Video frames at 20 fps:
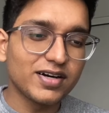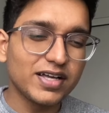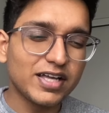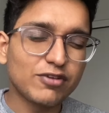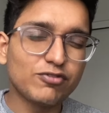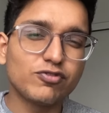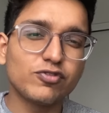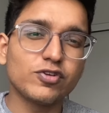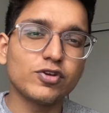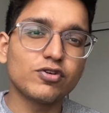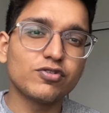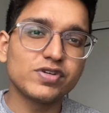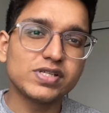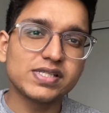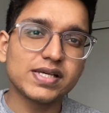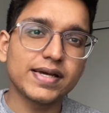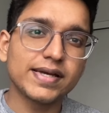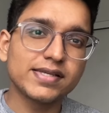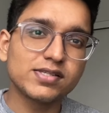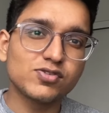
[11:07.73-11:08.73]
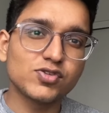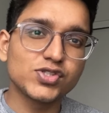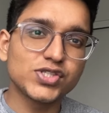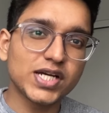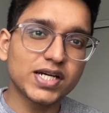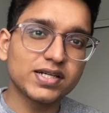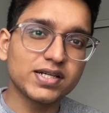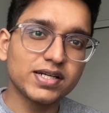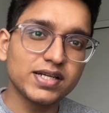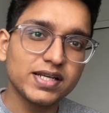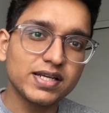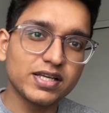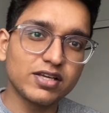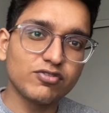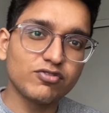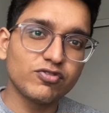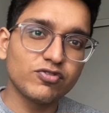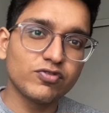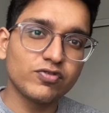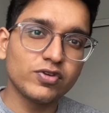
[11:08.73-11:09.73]
If your visa is rejected,
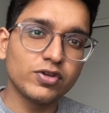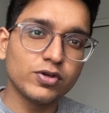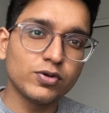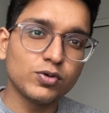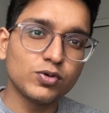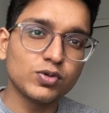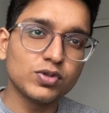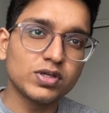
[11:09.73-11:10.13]
he